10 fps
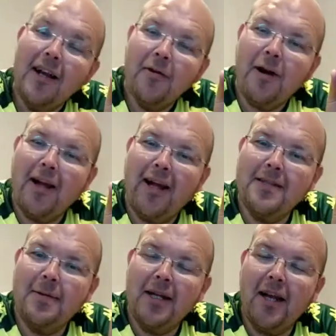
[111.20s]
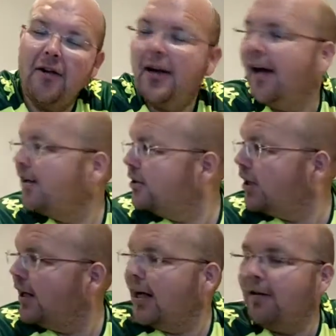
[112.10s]
Right guys, I'm going to go now because you
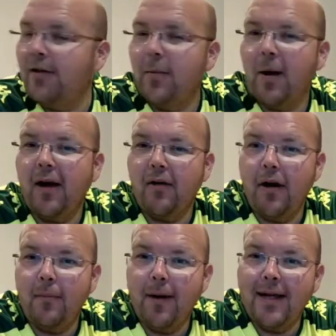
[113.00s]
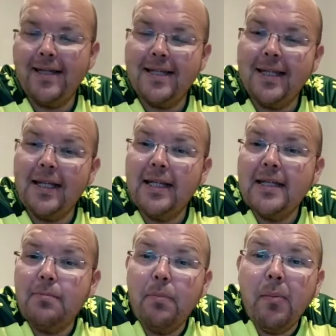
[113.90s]
can hear in the background my tea is
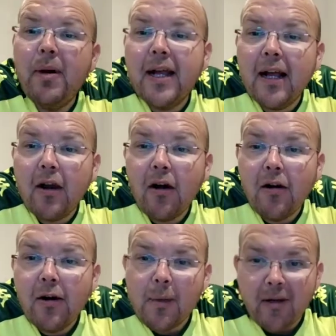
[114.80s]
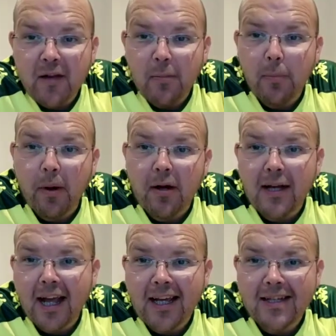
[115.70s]
bubbling along. I'm having
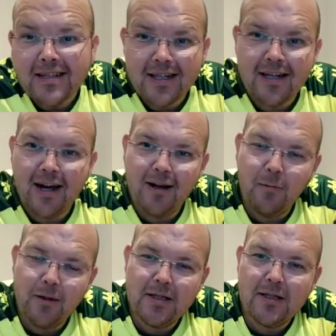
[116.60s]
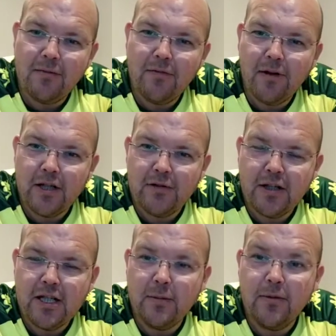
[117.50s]
bolognese tonight with some fresh
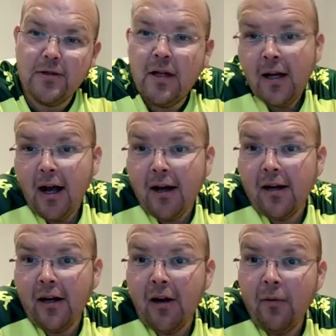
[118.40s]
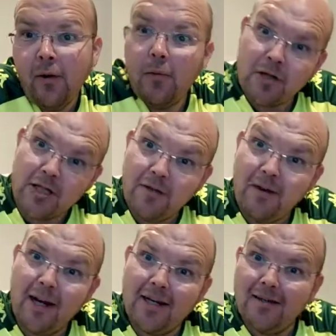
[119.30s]
vegetables. I'm going to go and watch Love
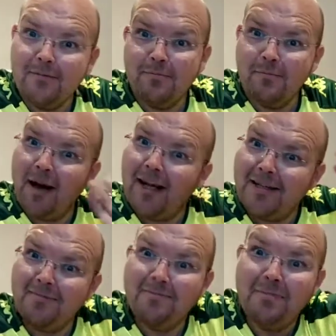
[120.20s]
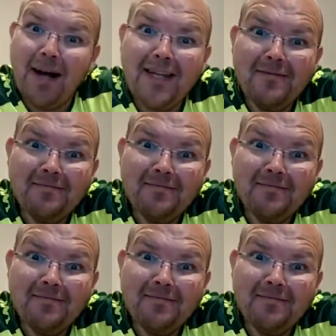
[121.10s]
Island. Bye. Bye.